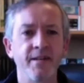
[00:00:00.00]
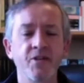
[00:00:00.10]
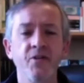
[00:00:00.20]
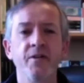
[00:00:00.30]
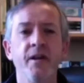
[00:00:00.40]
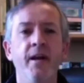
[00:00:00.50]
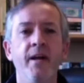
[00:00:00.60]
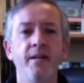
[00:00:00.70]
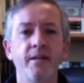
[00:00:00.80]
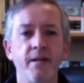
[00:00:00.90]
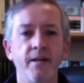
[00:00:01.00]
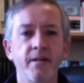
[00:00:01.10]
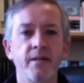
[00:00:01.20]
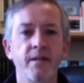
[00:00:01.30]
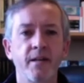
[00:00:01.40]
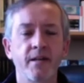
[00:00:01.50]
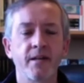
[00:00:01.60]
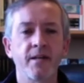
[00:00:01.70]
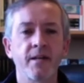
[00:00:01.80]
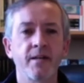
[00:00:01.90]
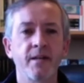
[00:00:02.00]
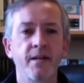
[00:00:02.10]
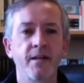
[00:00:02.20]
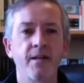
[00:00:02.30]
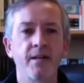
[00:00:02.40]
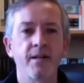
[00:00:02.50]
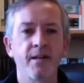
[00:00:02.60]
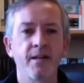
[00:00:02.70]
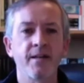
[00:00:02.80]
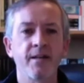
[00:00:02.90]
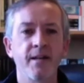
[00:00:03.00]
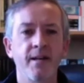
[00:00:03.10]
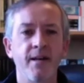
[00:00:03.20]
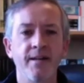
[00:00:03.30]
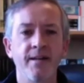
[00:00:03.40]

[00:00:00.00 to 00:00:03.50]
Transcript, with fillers: not da da da da da da da da da da da da da.